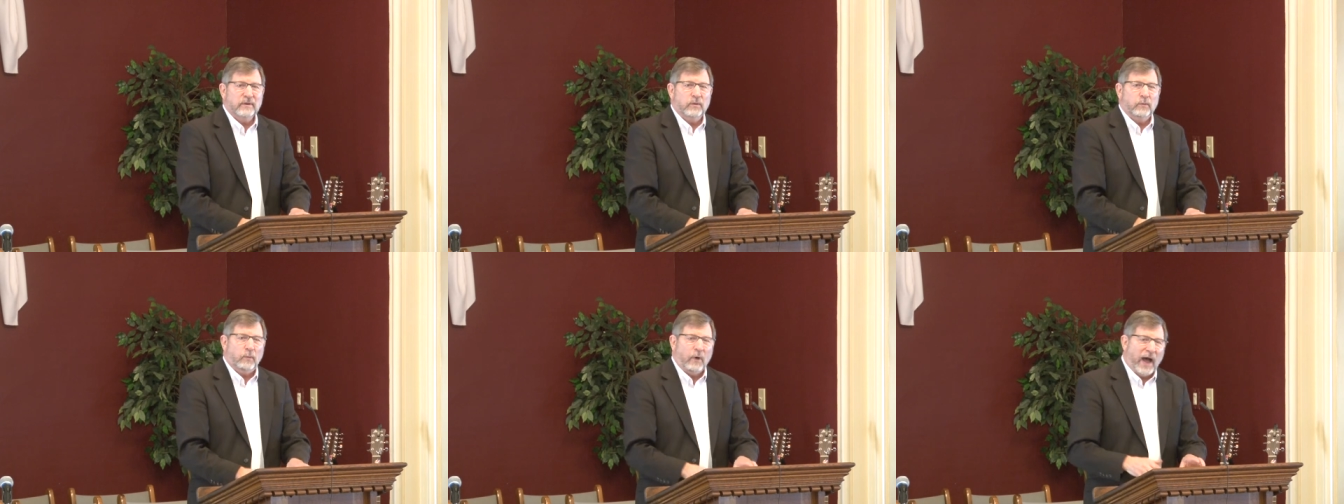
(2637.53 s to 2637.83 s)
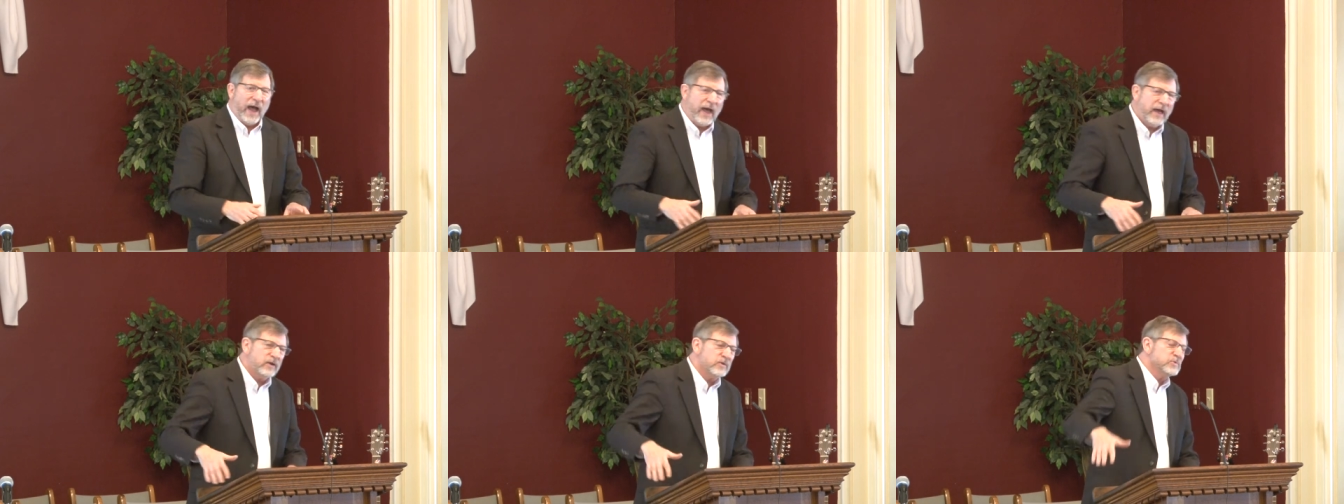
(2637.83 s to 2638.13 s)
Well,
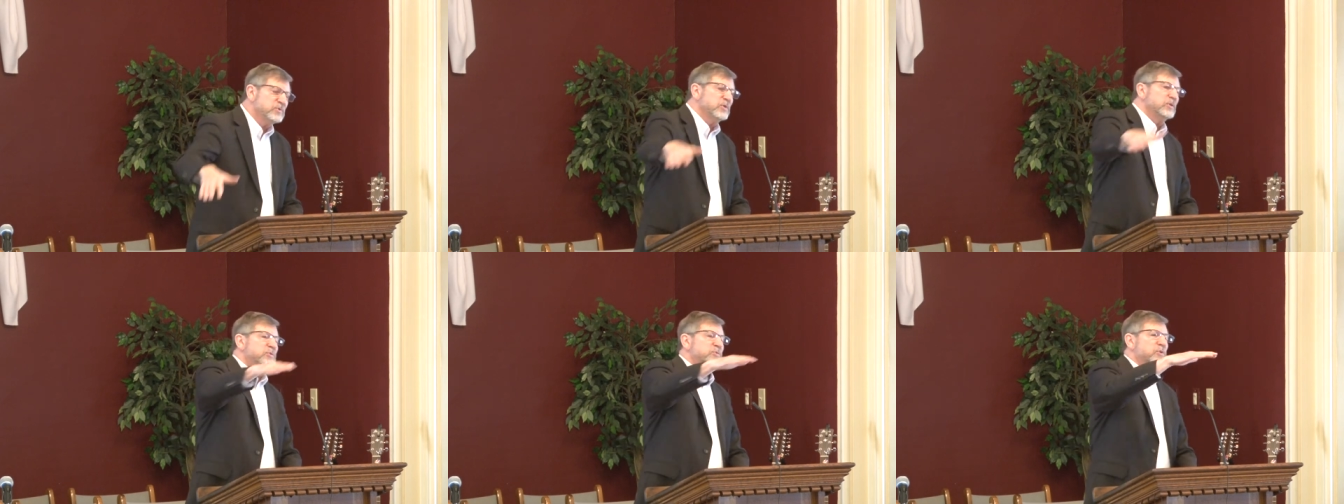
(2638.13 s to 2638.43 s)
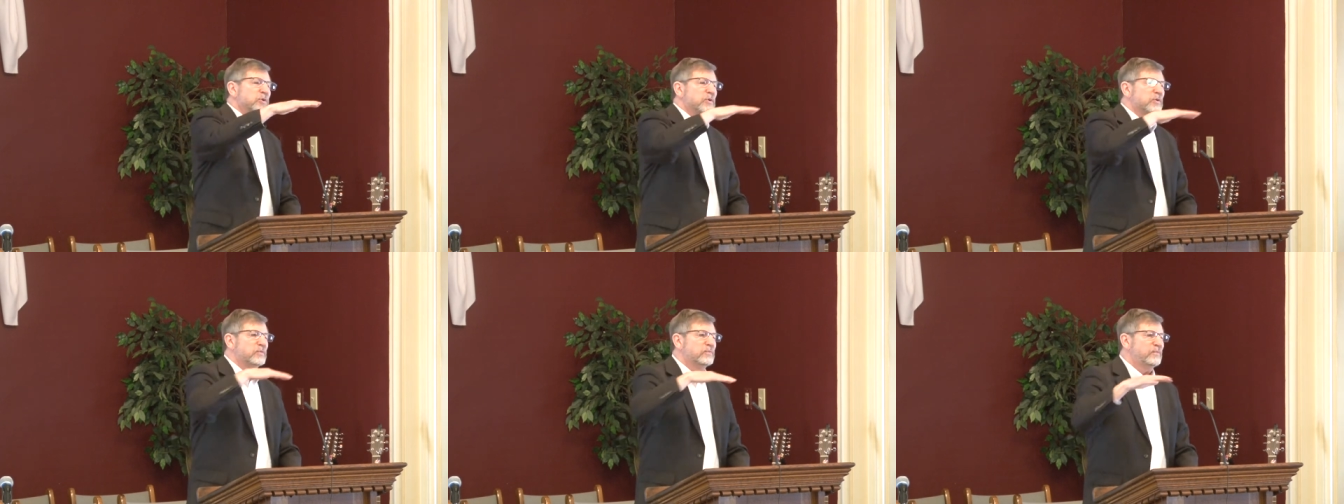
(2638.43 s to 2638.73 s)
how does the
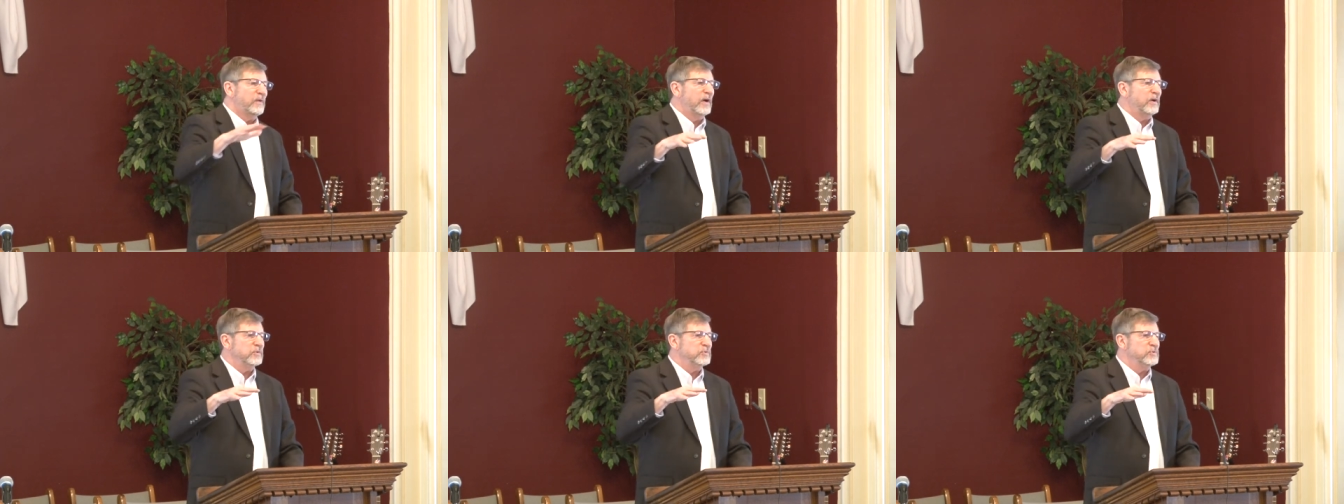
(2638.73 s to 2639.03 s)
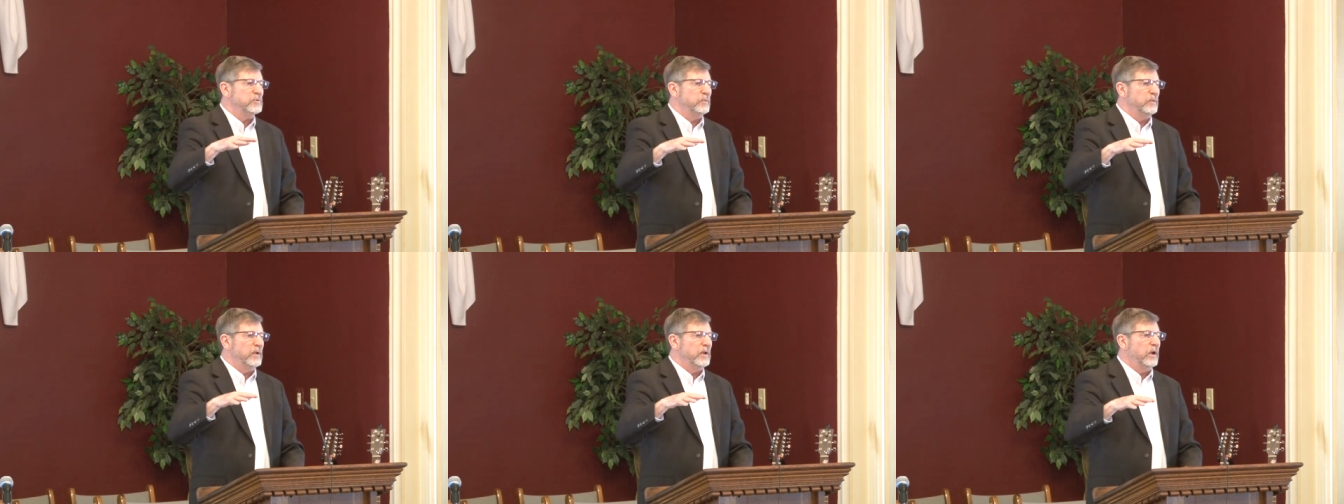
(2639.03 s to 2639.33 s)
church
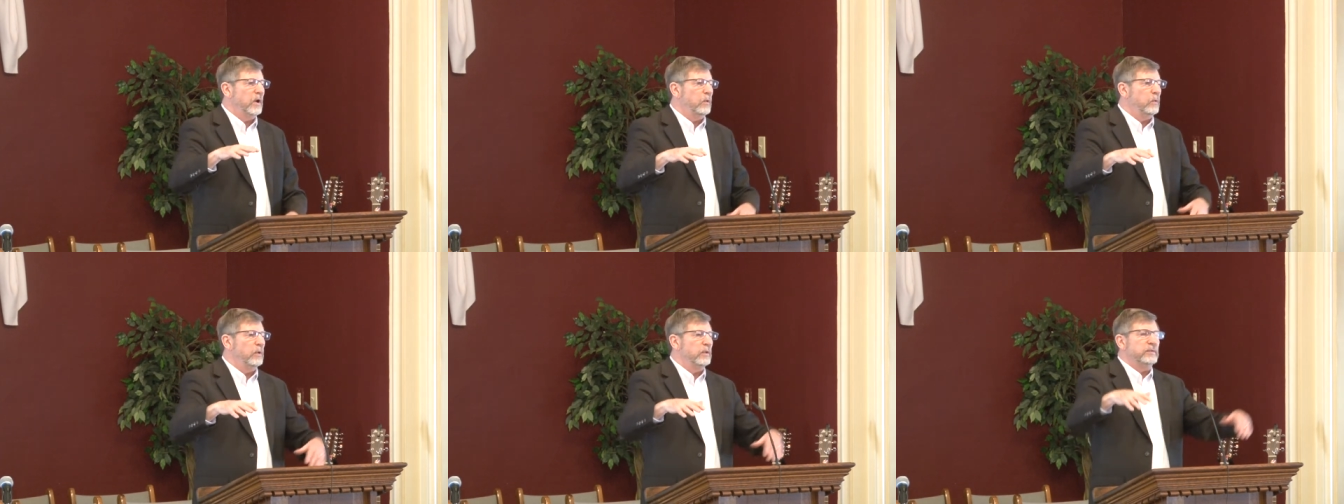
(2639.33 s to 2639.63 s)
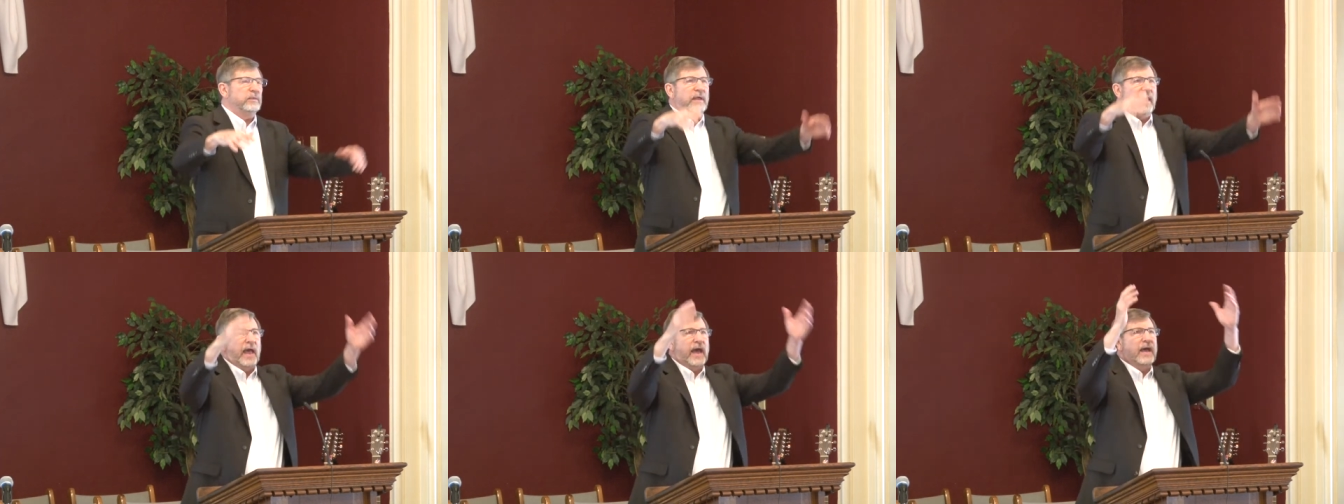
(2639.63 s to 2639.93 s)
function? We know
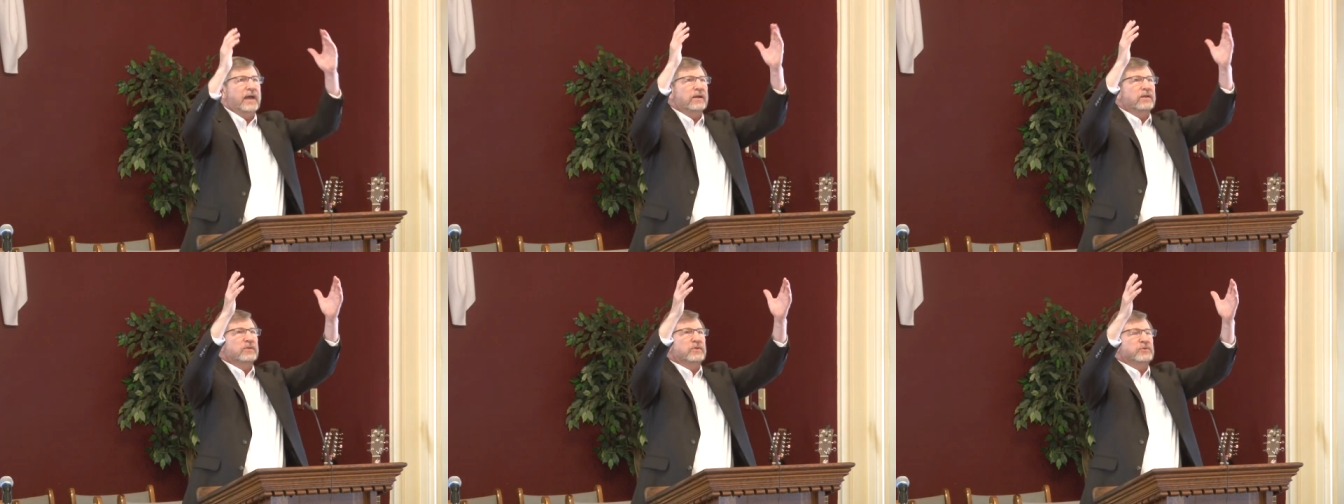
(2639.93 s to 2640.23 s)
that the head